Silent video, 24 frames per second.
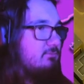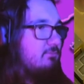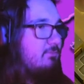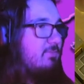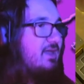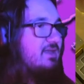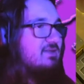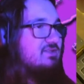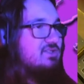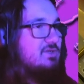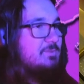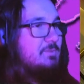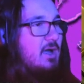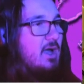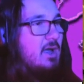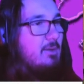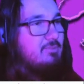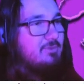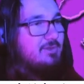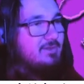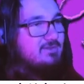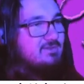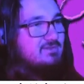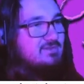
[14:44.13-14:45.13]
Master
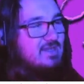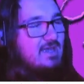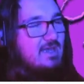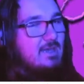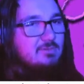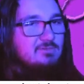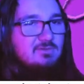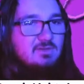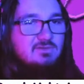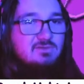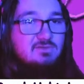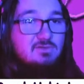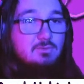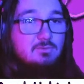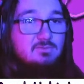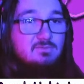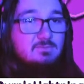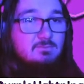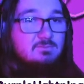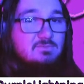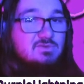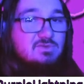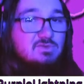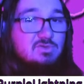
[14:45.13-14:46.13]
Poplin's house. Let's do
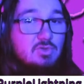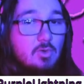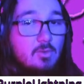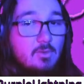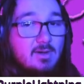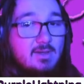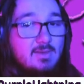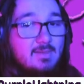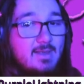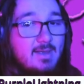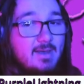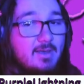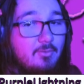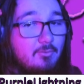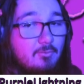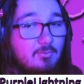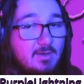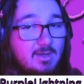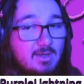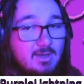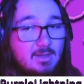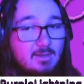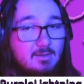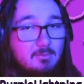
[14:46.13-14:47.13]
some storyline
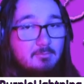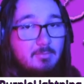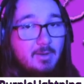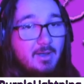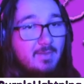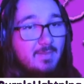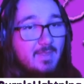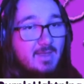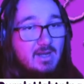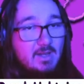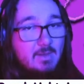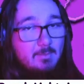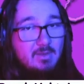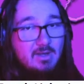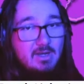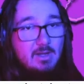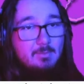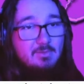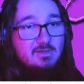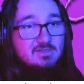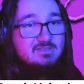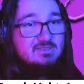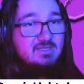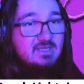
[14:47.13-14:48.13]
reading. By that, I mean
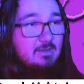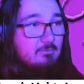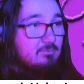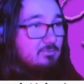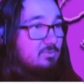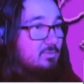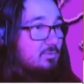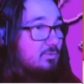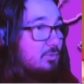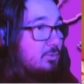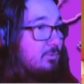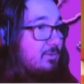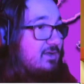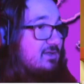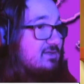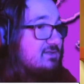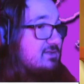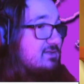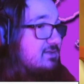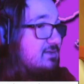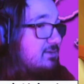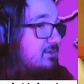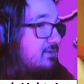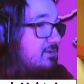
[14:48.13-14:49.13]
I'm going to skim through
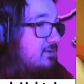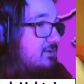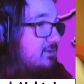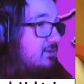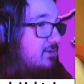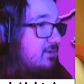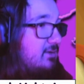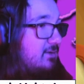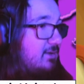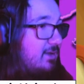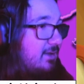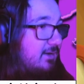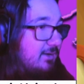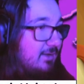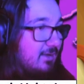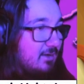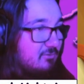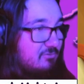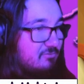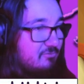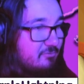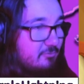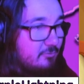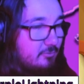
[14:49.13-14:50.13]
it and get
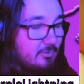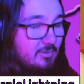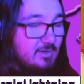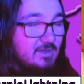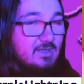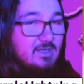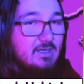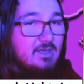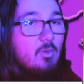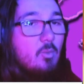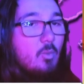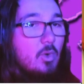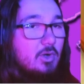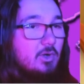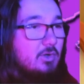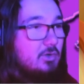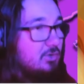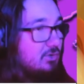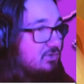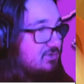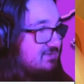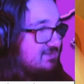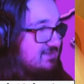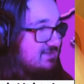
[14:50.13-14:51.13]
a free
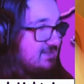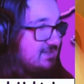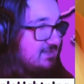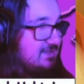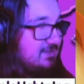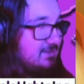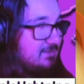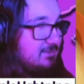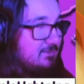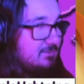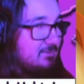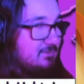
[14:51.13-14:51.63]
Wonder Seed.